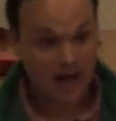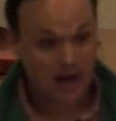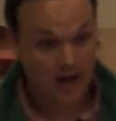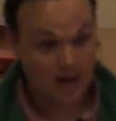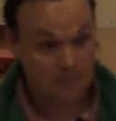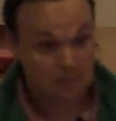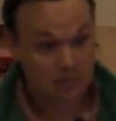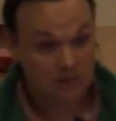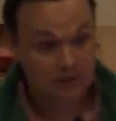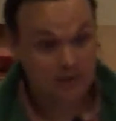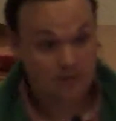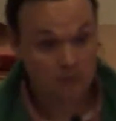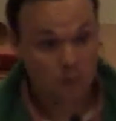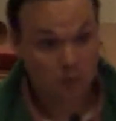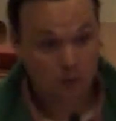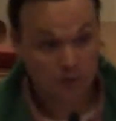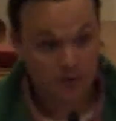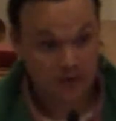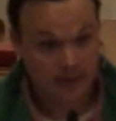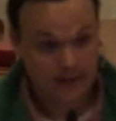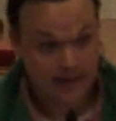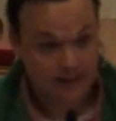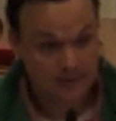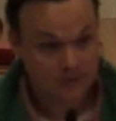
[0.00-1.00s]
I believe we're
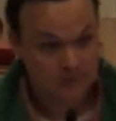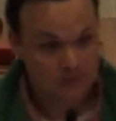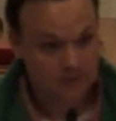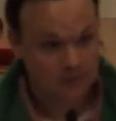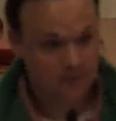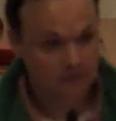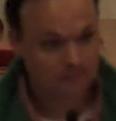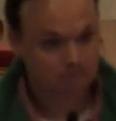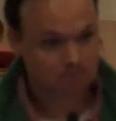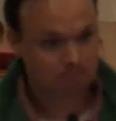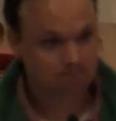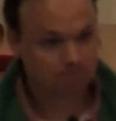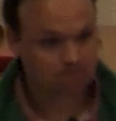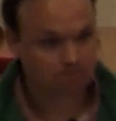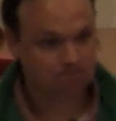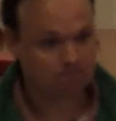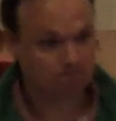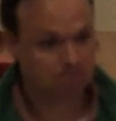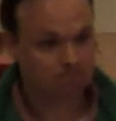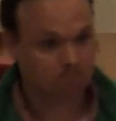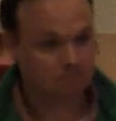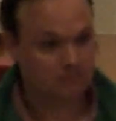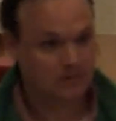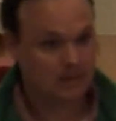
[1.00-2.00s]
the answer.
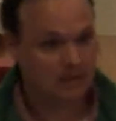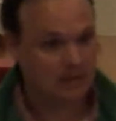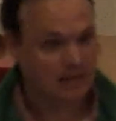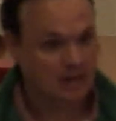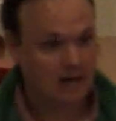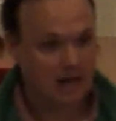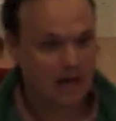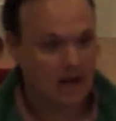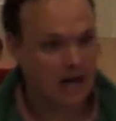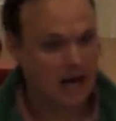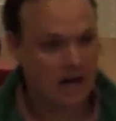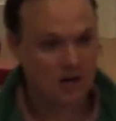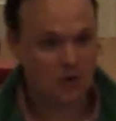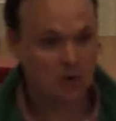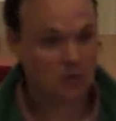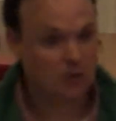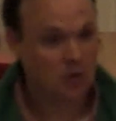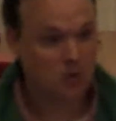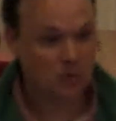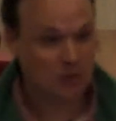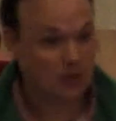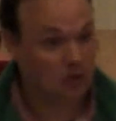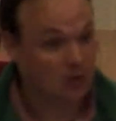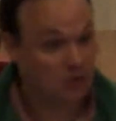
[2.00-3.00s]
I don't
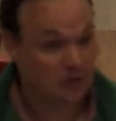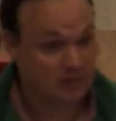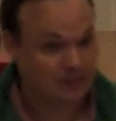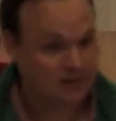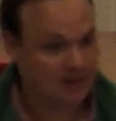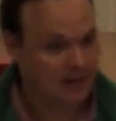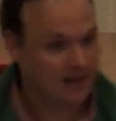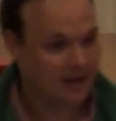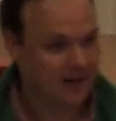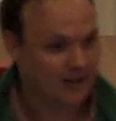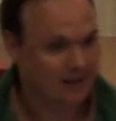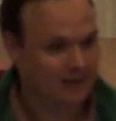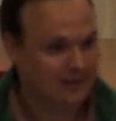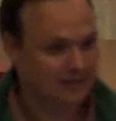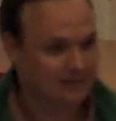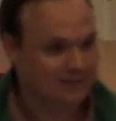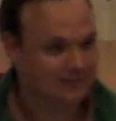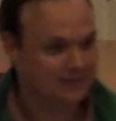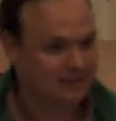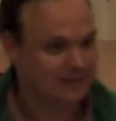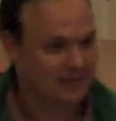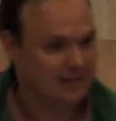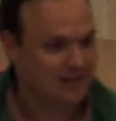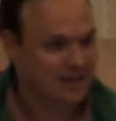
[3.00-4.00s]
know what it looks like.
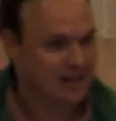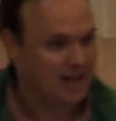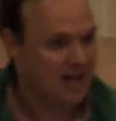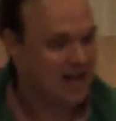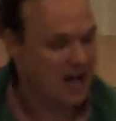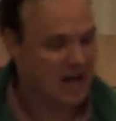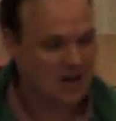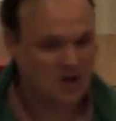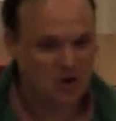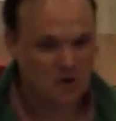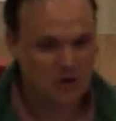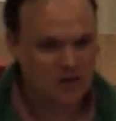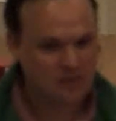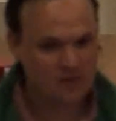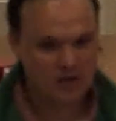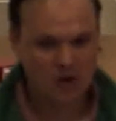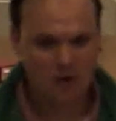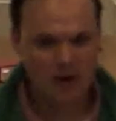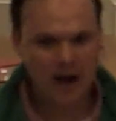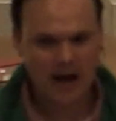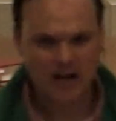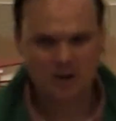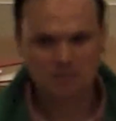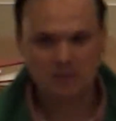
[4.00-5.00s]
I don't even
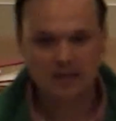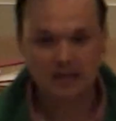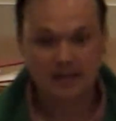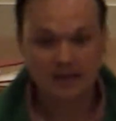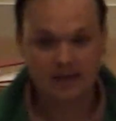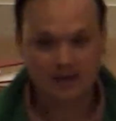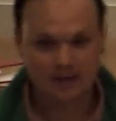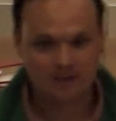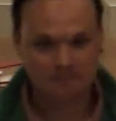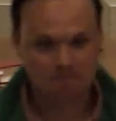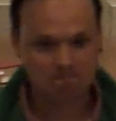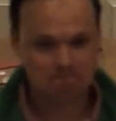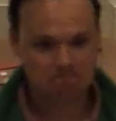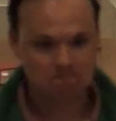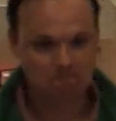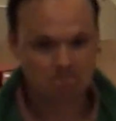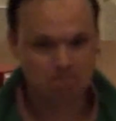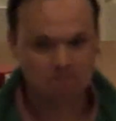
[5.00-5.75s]
know how to begin.